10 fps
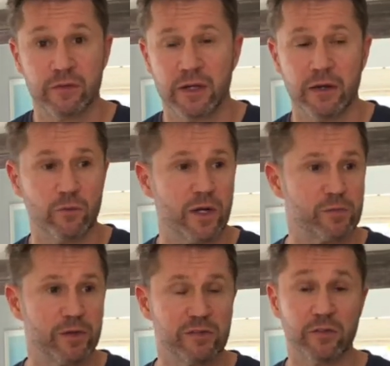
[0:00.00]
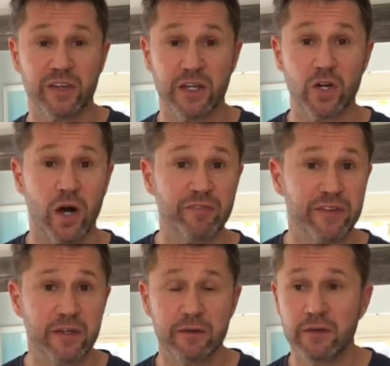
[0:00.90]
I'd watch myself get
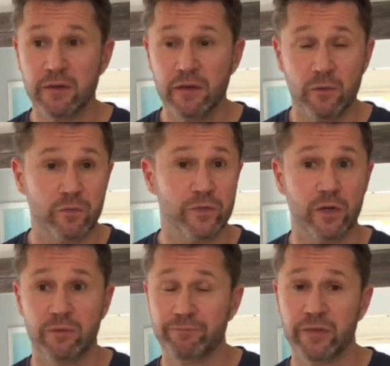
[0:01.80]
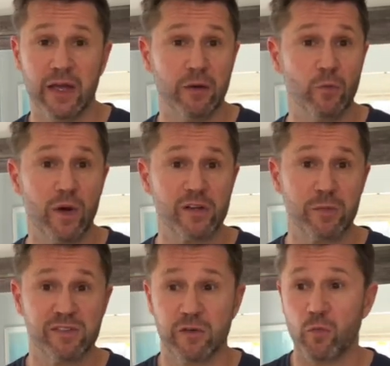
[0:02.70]
coffee. I'd watch
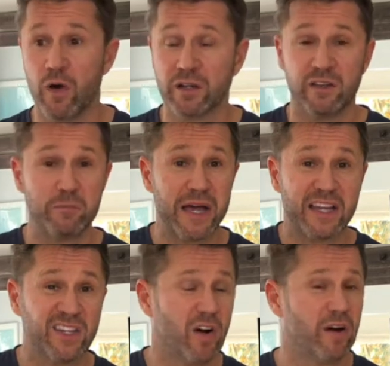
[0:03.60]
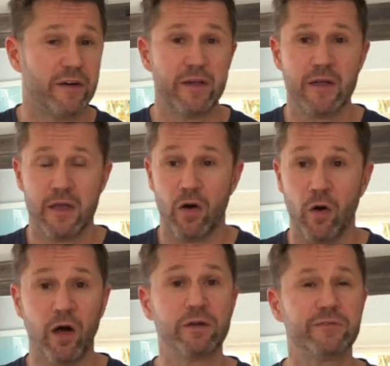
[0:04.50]
myself walk to the backyard.
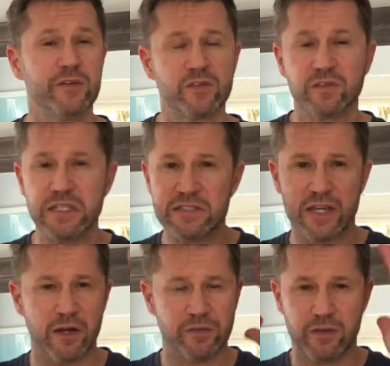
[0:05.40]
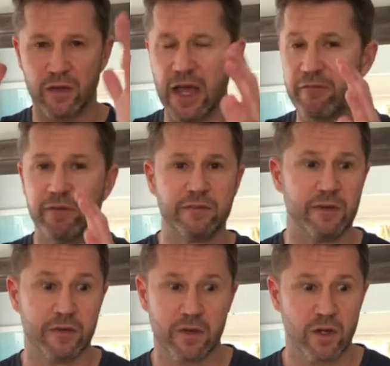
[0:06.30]
All of this detailed. Everything.
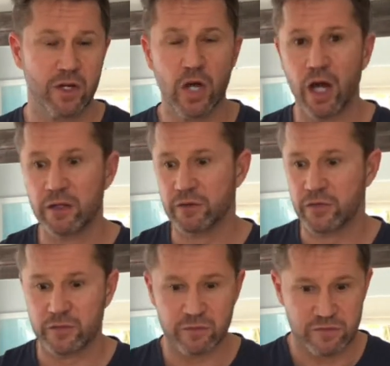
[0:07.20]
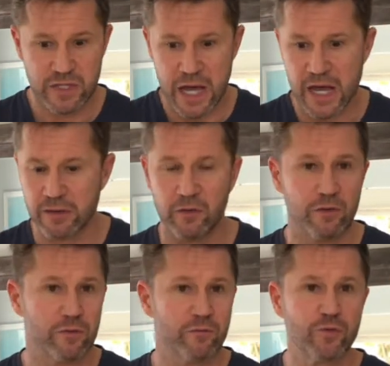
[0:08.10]
Colors, tile,
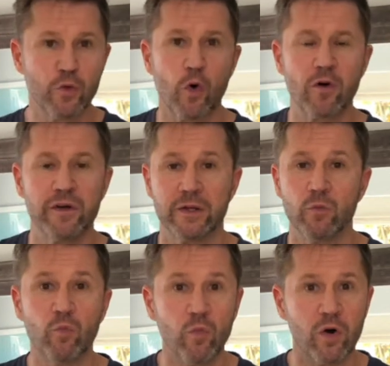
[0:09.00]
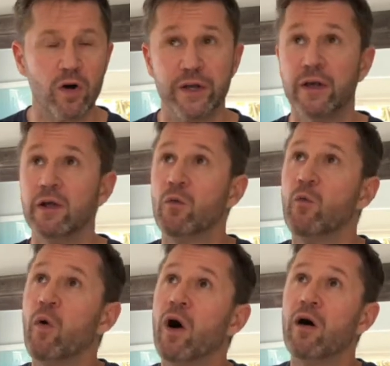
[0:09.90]
flooring, wood,
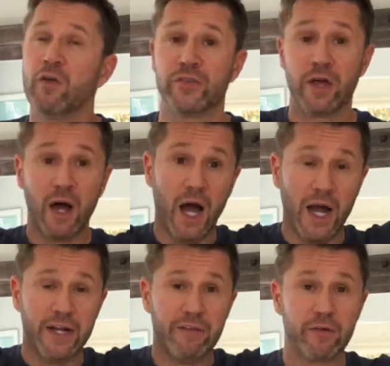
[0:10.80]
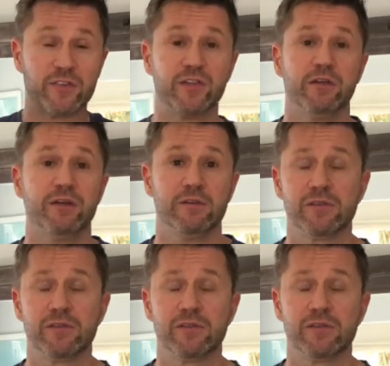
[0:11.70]
walls, height of the ceilings.